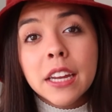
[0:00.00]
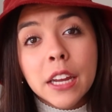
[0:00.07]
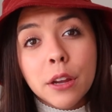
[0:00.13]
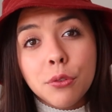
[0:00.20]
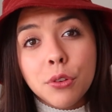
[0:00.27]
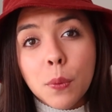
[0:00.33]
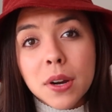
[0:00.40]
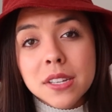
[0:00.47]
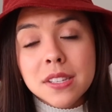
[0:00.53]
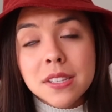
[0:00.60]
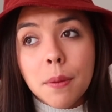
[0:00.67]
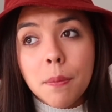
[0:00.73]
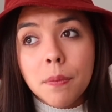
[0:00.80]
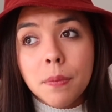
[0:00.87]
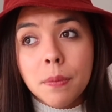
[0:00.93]
If you want
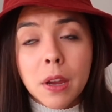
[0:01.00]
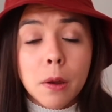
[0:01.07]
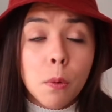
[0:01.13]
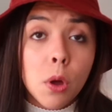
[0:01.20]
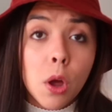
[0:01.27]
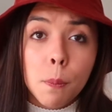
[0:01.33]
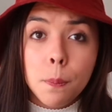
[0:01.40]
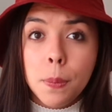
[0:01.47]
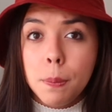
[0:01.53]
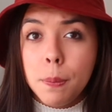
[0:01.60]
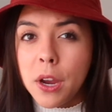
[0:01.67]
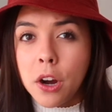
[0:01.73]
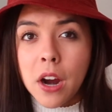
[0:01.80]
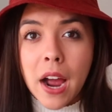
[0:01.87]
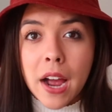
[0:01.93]
some like
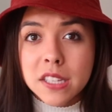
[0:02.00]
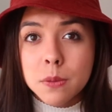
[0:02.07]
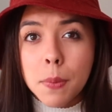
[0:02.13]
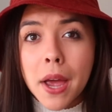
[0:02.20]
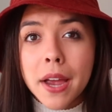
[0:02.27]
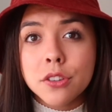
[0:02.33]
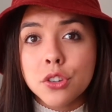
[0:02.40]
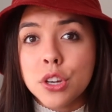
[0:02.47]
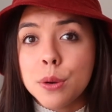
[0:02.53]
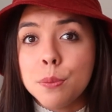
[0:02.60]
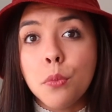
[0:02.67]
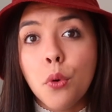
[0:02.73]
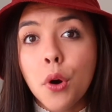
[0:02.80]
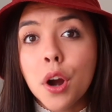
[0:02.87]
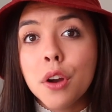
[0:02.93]
bigger aspects, you
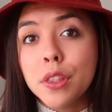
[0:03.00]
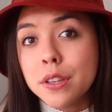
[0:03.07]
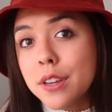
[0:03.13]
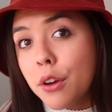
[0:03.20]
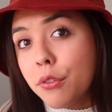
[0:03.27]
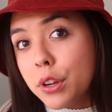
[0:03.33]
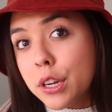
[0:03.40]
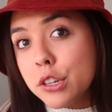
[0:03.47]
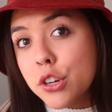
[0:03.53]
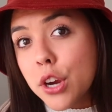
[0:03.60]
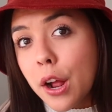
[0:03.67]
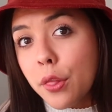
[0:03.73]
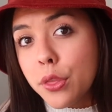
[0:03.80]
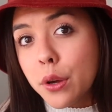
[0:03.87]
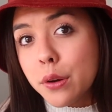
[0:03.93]
need more, then definitely
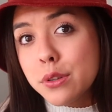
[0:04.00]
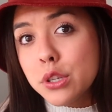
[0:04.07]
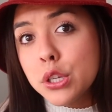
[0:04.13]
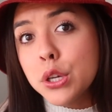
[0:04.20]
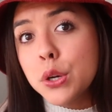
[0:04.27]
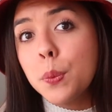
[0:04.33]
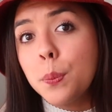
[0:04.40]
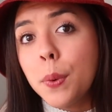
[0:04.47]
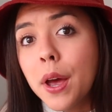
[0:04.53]
check out those two.